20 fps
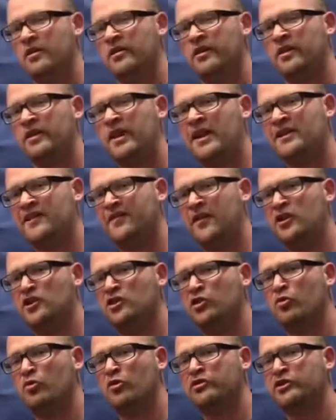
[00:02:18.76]
The next
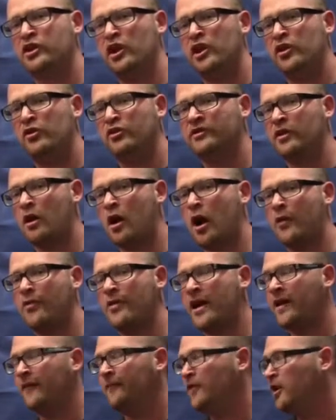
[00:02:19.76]
feature we'll show you is the
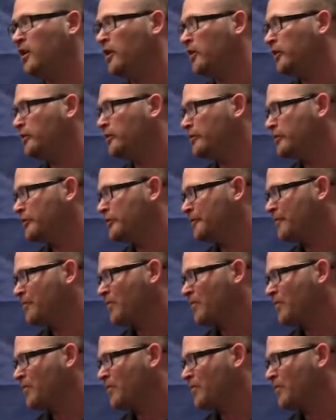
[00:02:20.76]
online videos